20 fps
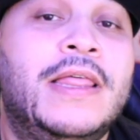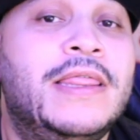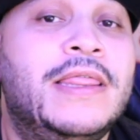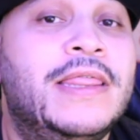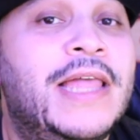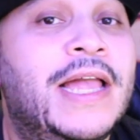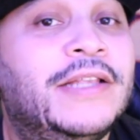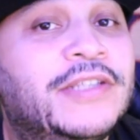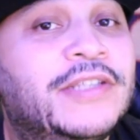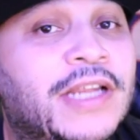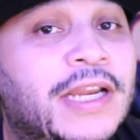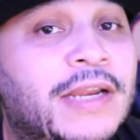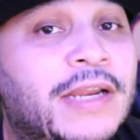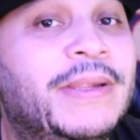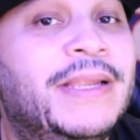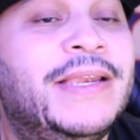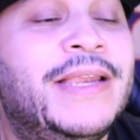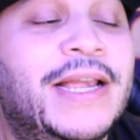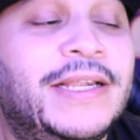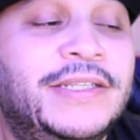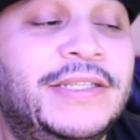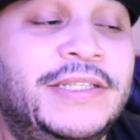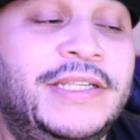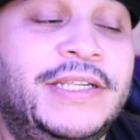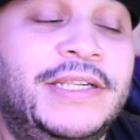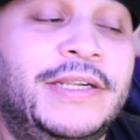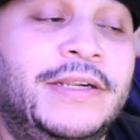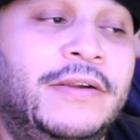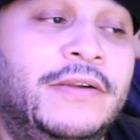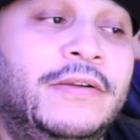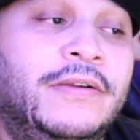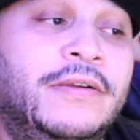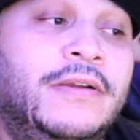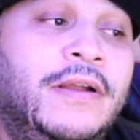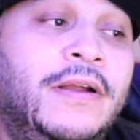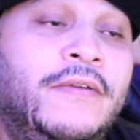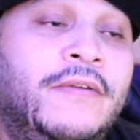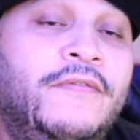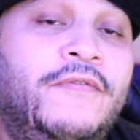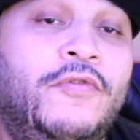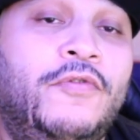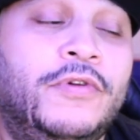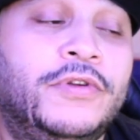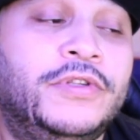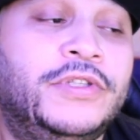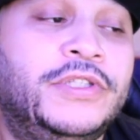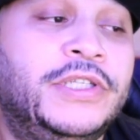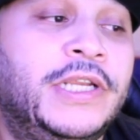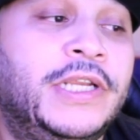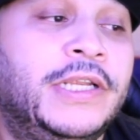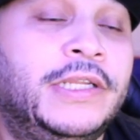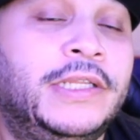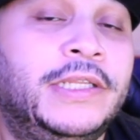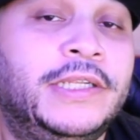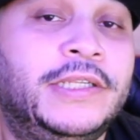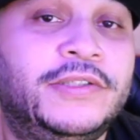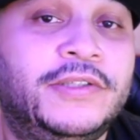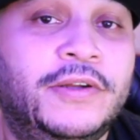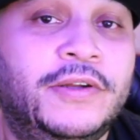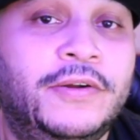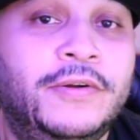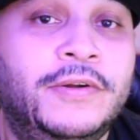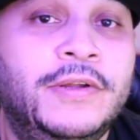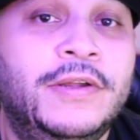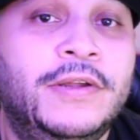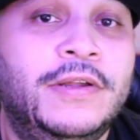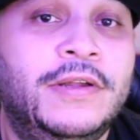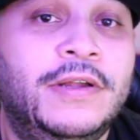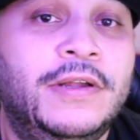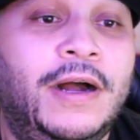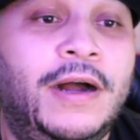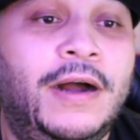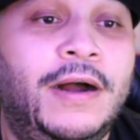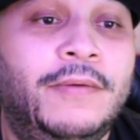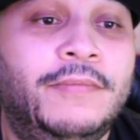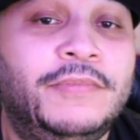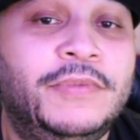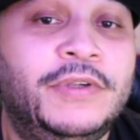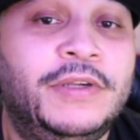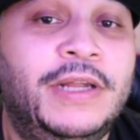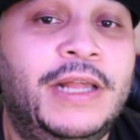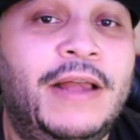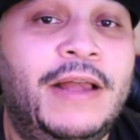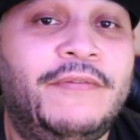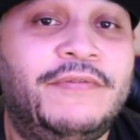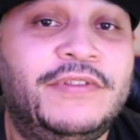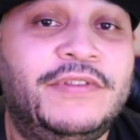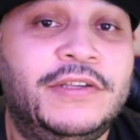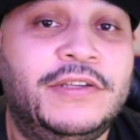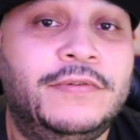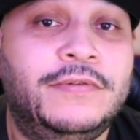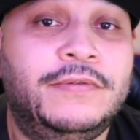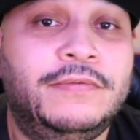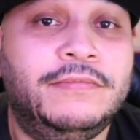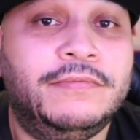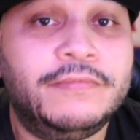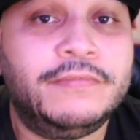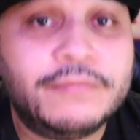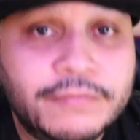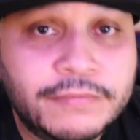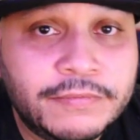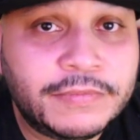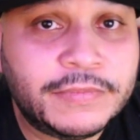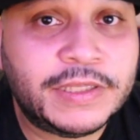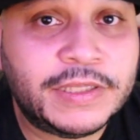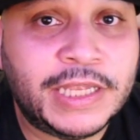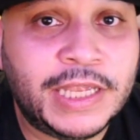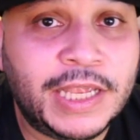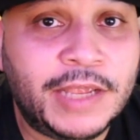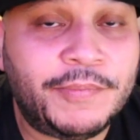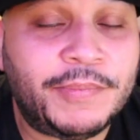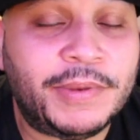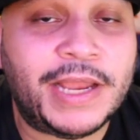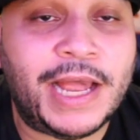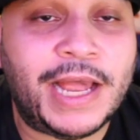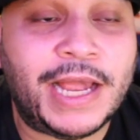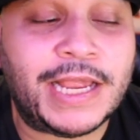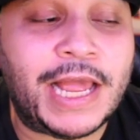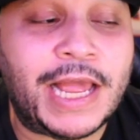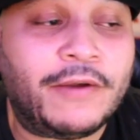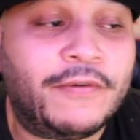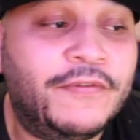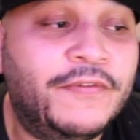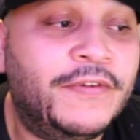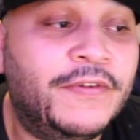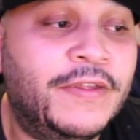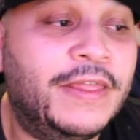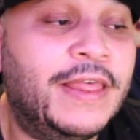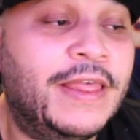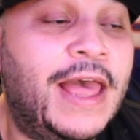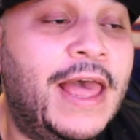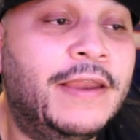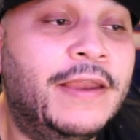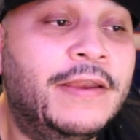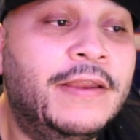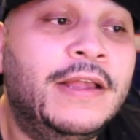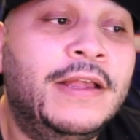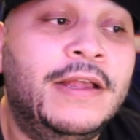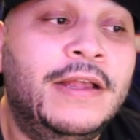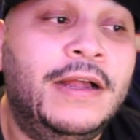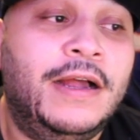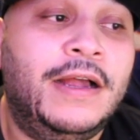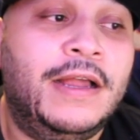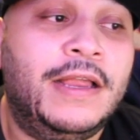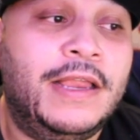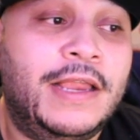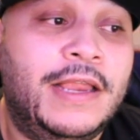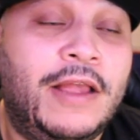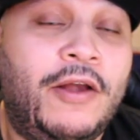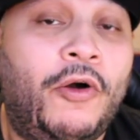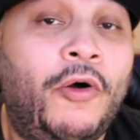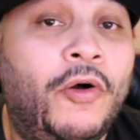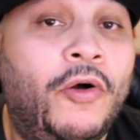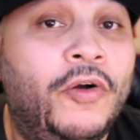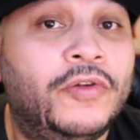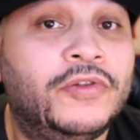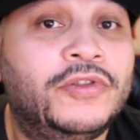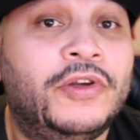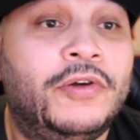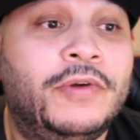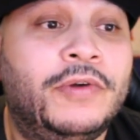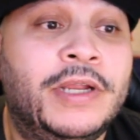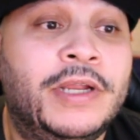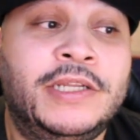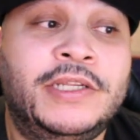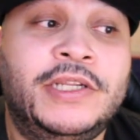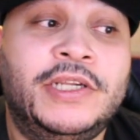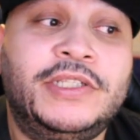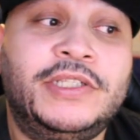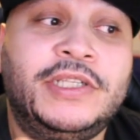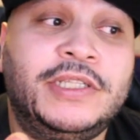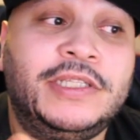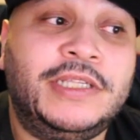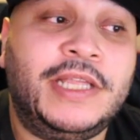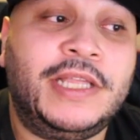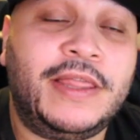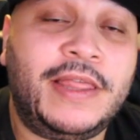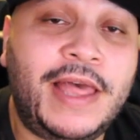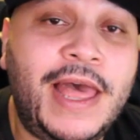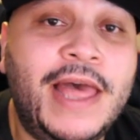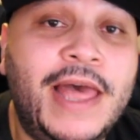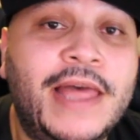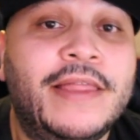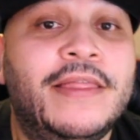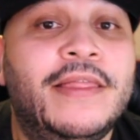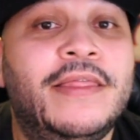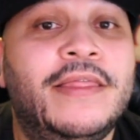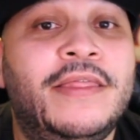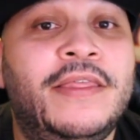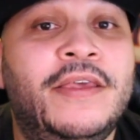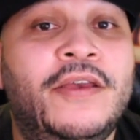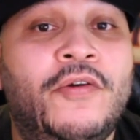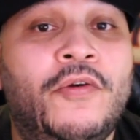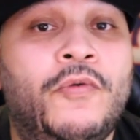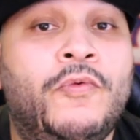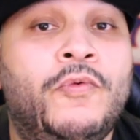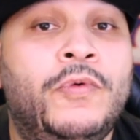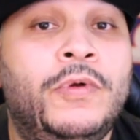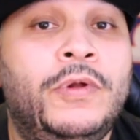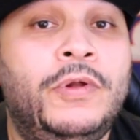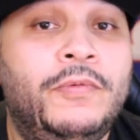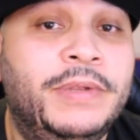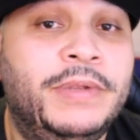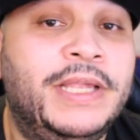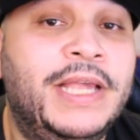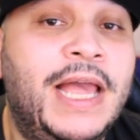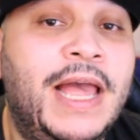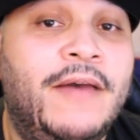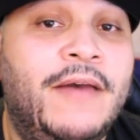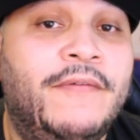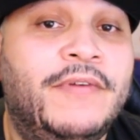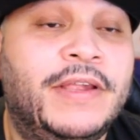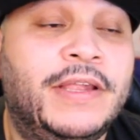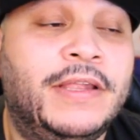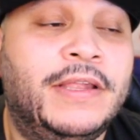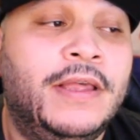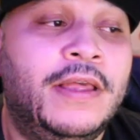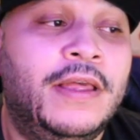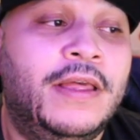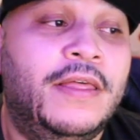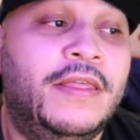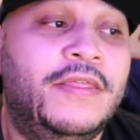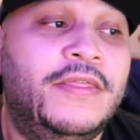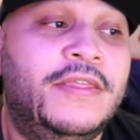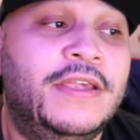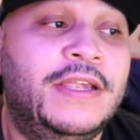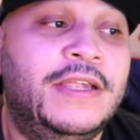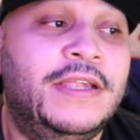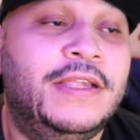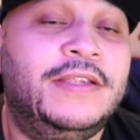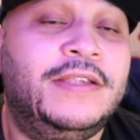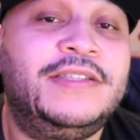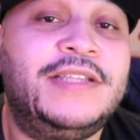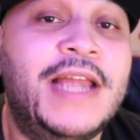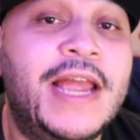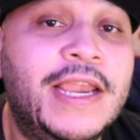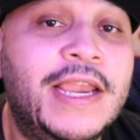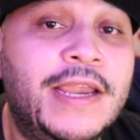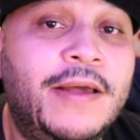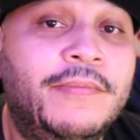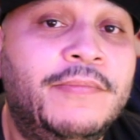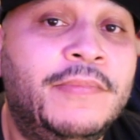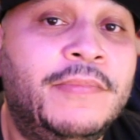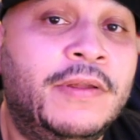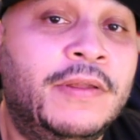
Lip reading: That's going to be next year, unfortunately. So you'll have to keep an eye out for that. Also, in addition to that, they will be having the stand-up